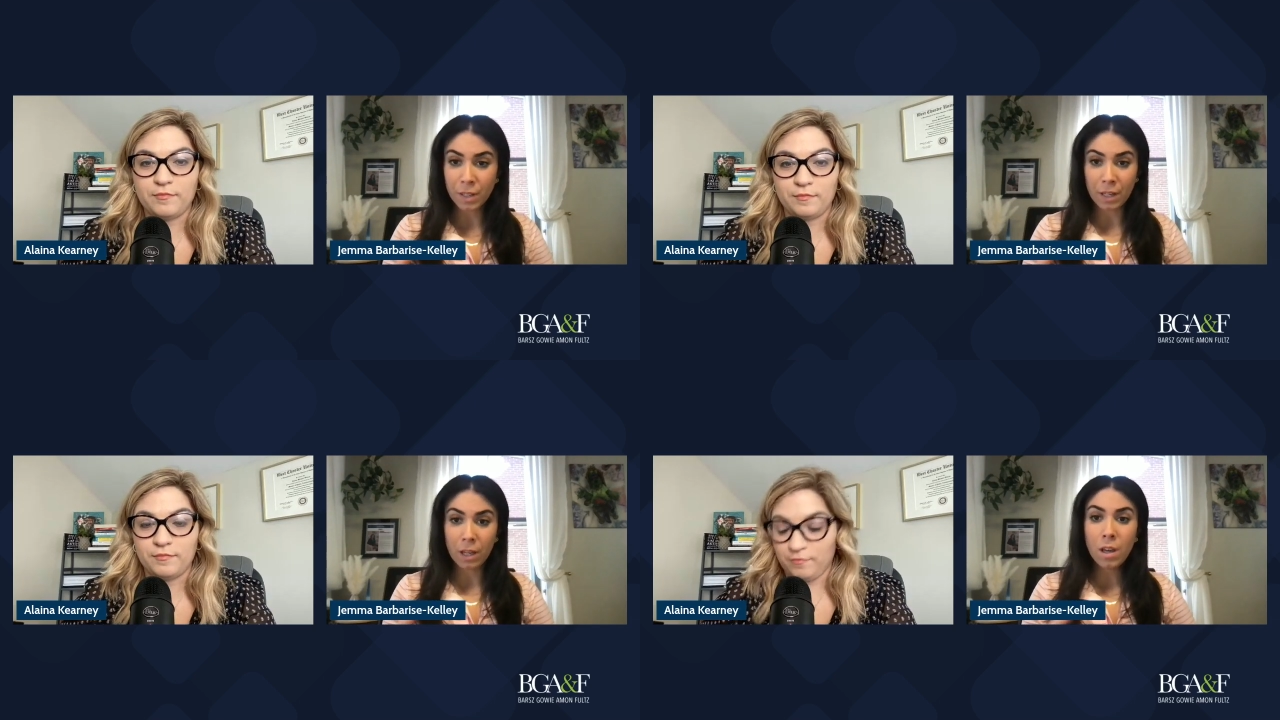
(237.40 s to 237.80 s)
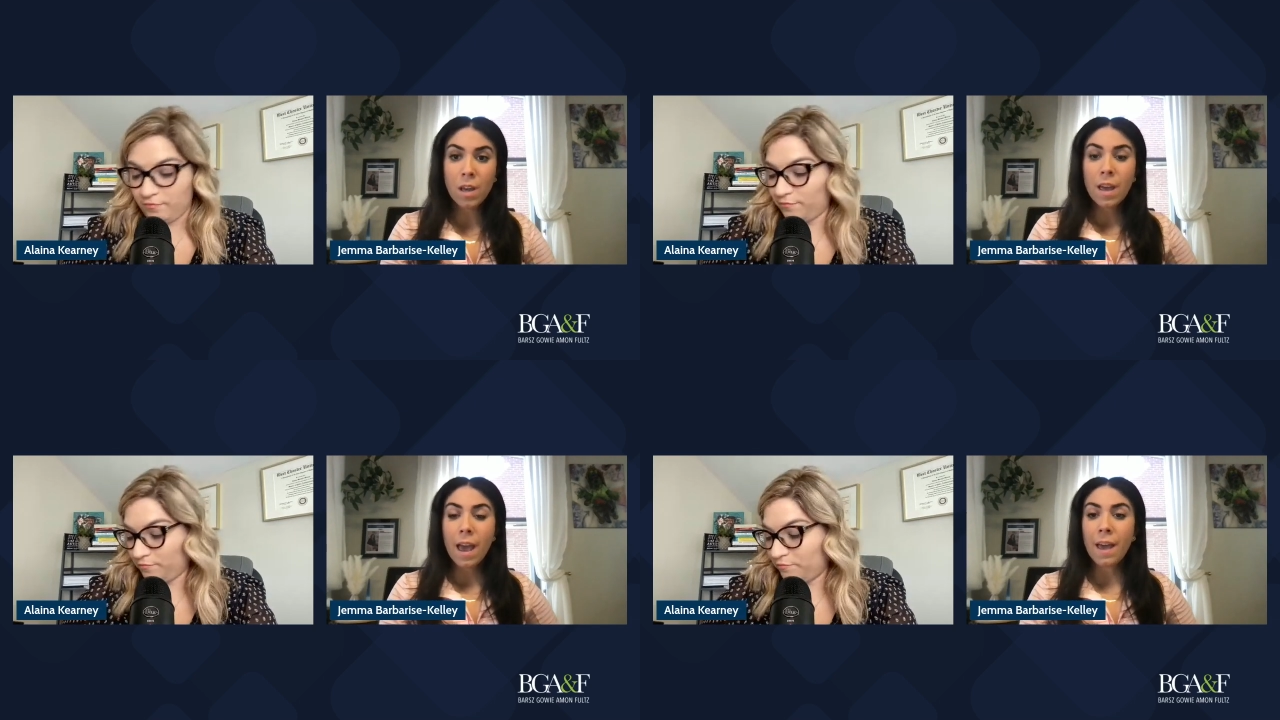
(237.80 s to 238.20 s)
Speaker 1: City,
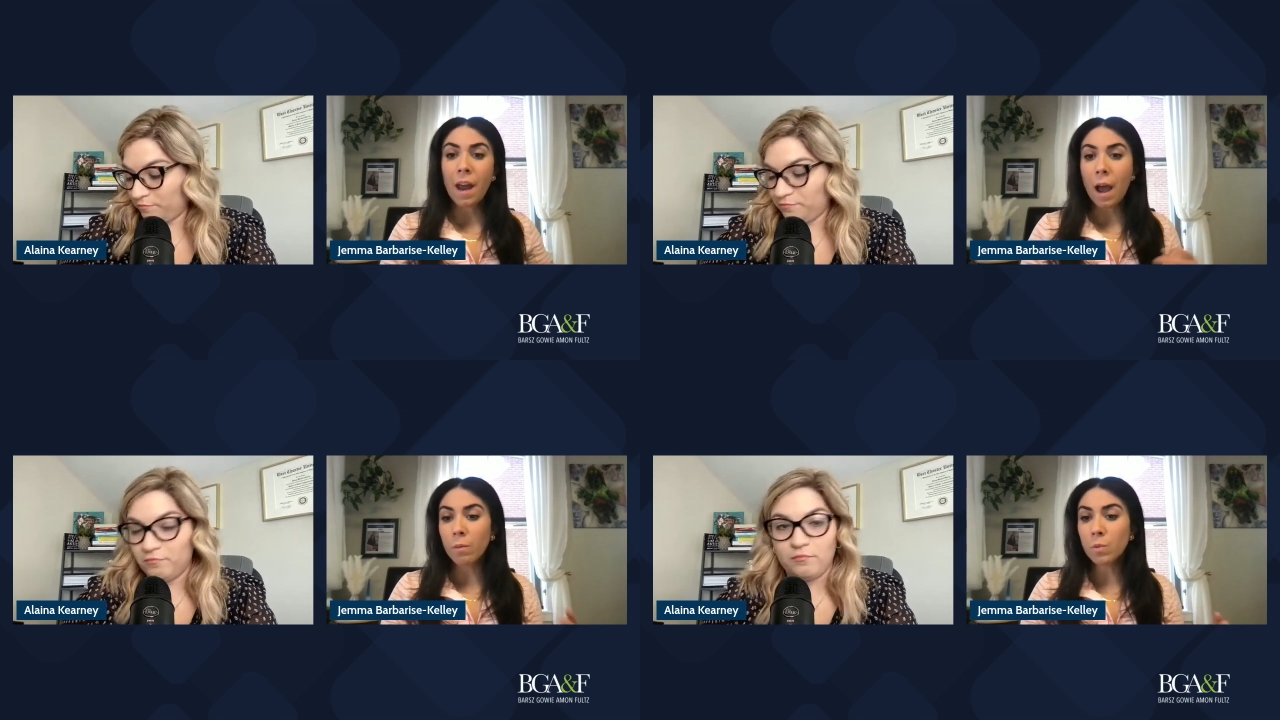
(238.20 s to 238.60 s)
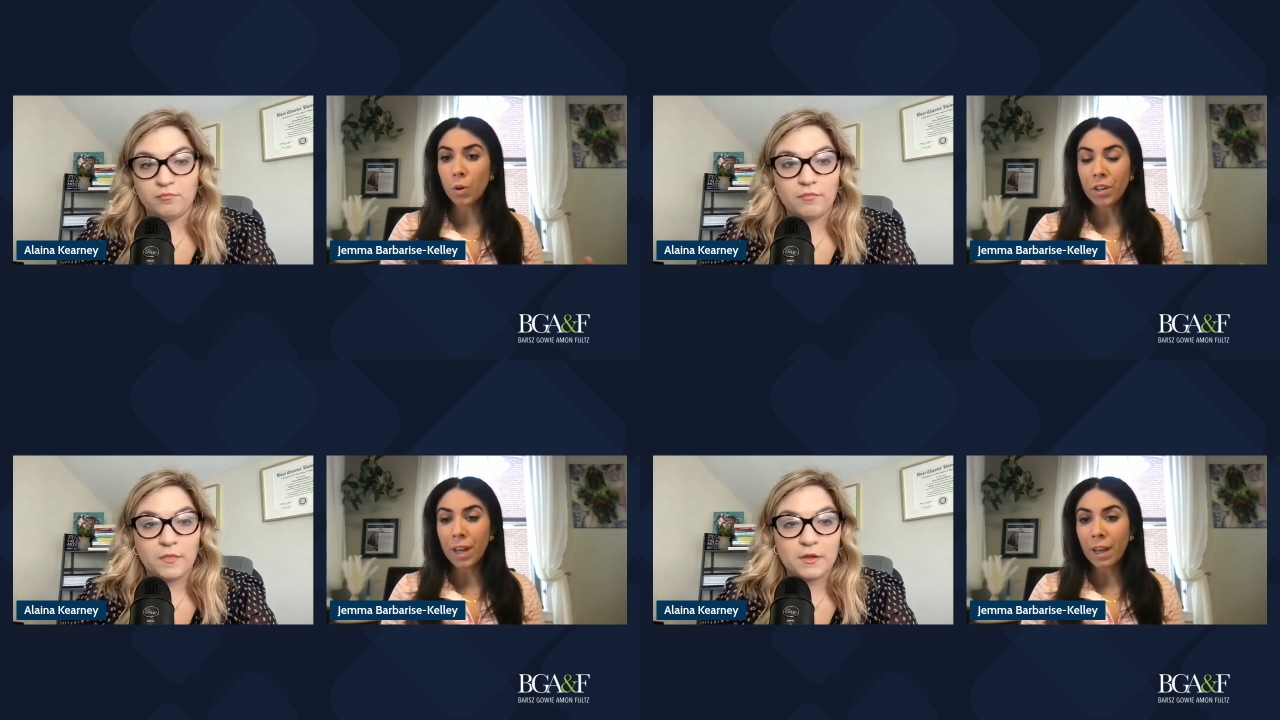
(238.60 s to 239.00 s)
and I was
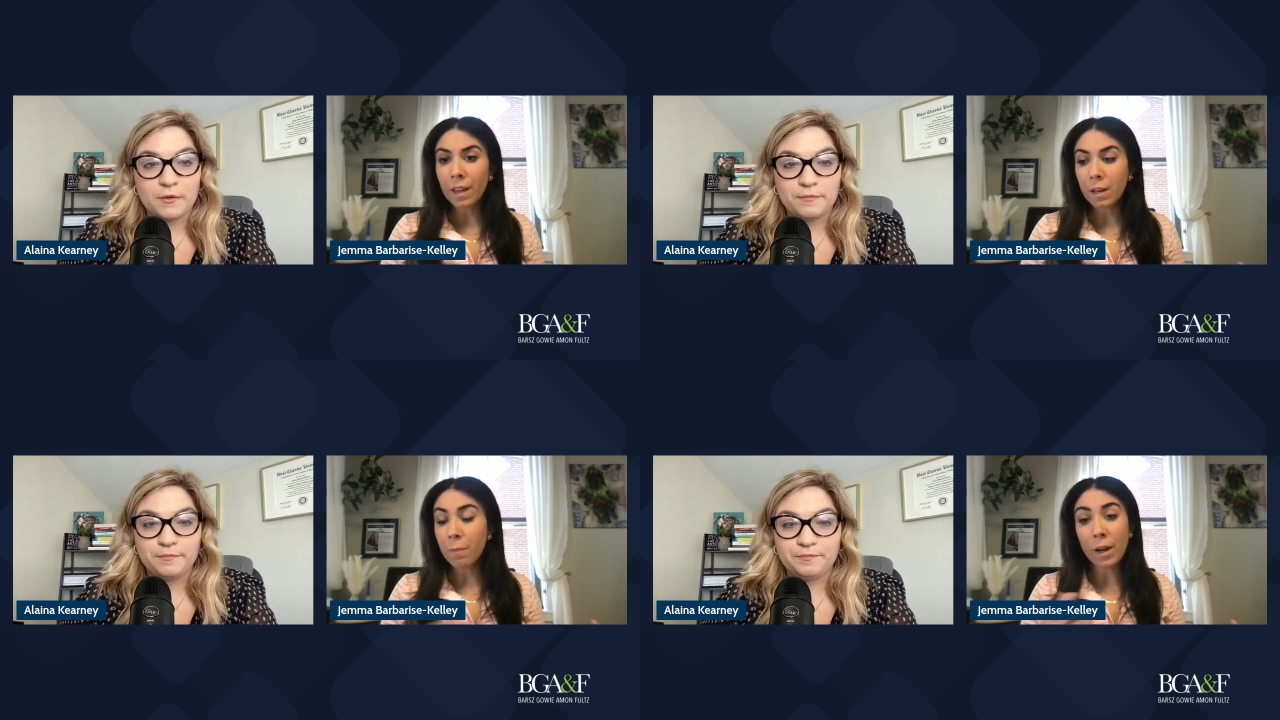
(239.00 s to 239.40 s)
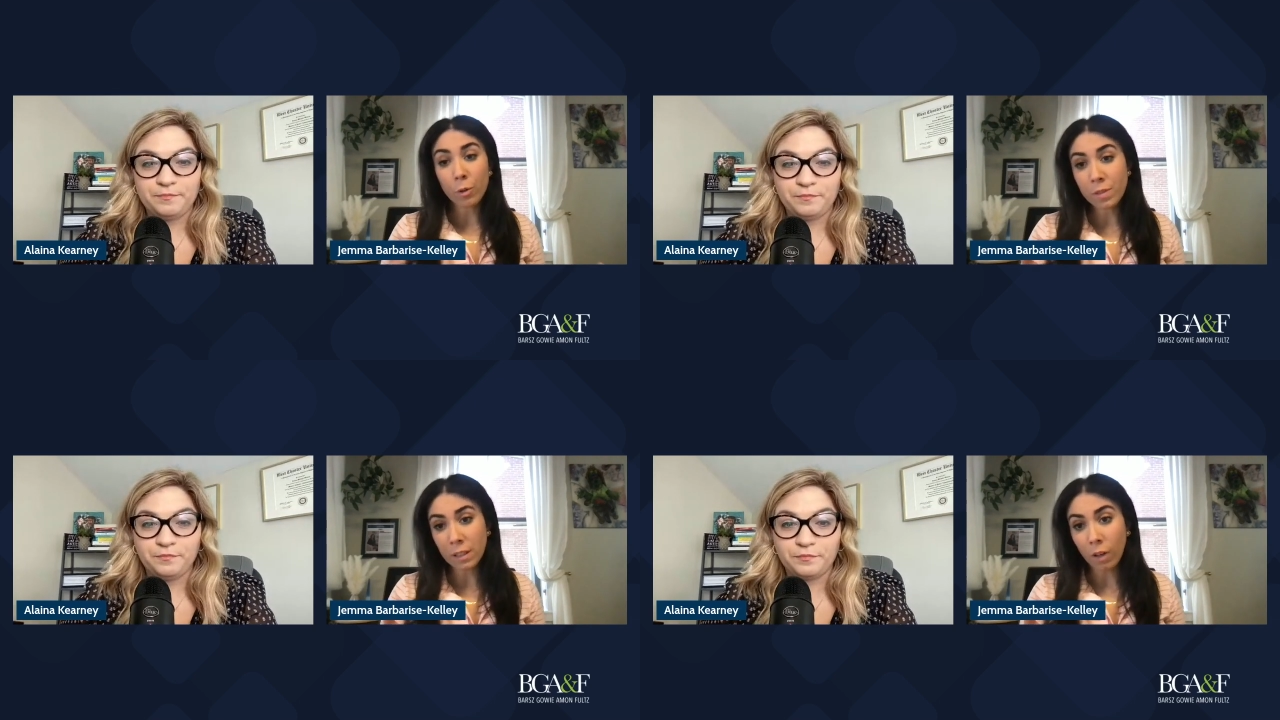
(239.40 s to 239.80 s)
working in bankruptcy